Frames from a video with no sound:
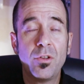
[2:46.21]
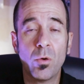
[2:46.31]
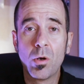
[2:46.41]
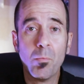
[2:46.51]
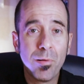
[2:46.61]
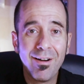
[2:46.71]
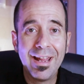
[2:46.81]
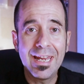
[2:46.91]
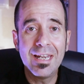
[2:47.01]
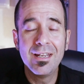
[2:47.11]
Don't
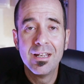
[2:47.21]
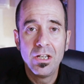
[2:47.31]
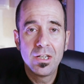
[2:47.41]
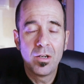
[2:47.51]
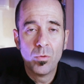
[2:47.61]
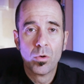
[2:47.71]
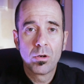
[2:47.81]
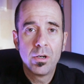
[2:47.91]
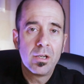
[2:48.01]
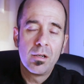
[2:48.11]
complain. You get
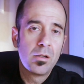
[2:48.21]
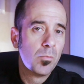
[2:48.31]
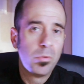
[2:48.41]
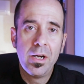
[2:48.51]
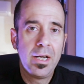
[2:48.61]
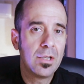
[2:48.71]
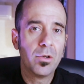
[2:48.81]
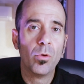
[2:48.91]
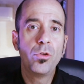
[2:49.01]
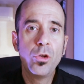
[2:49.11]
worrying and complaining
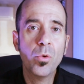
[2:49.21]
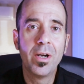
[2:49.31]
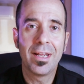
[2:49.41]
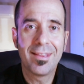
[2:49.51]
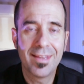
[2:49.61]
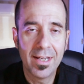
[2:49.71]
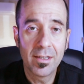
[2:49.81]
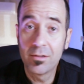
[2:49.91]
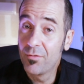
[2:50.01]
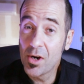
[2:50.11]
don't do
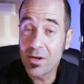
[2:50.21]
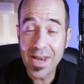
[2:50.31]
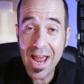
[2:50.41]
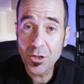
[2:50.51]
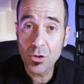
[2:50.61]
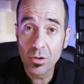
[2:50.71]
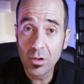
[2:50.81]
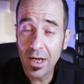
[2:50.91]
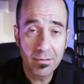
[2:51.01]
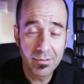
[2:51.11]
anything. They're very natural.
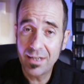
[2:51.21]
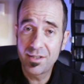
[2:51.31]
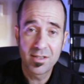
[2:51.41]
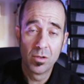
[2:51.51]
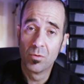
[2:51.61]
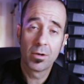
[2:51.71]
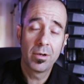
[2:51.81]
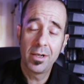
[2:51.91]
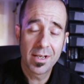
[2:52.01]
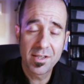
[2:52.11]
I still
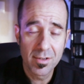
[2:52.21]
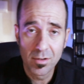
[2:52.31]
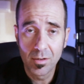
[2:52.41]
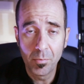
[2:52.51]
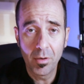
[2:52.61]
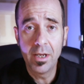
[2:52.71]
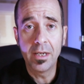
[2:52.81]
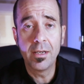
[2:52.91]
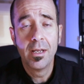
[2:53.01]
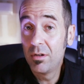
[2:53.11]
worry and I still
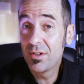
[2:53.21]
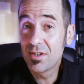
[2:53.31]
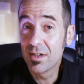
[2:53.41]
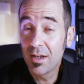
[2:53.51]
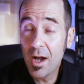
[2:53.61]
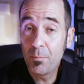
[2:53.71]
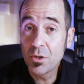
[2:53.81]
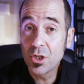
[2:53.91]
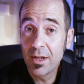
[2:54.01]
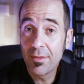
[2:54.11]
complain. It doesn't
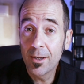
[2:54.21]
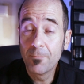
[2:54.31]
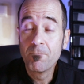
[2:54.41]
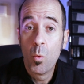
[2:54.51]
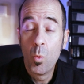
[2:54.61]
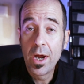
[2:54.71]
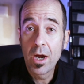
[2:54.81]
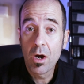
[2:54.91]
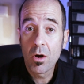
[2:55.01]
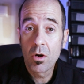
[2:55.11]
accomplish anything.
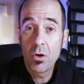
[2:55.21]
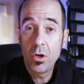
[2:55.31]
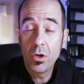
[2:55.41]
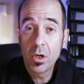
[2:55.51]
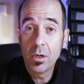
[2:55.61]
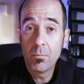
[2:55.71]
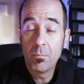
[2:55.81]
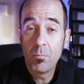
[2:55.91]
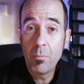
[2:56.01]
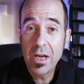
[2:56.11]
Where you
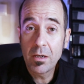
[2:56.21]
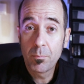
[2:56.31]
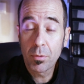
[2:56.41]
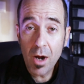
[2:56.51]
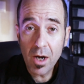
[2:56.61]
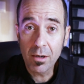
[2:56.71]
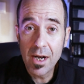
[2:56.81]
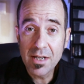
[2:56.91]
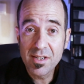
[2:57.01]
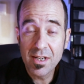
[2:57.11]
can make
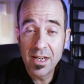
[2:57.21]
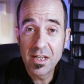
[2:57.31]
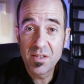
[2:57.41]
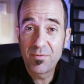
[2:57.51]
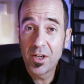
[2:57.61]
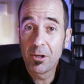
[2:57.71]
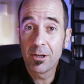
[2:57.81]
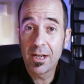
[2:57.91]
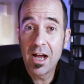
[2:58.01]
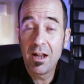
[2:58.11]
progress is
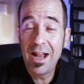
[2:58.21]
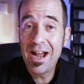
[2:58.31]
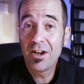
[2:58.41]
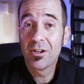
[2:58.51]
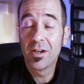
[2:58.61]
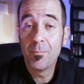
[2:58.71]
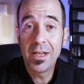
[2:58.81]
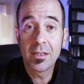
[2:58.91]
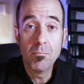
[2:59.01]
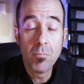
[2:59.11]
figuring out how you're going to
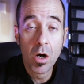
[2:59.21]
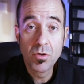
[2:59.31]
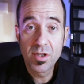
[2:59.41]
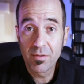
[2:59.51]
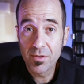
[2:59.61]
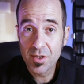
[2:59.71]
make the most of the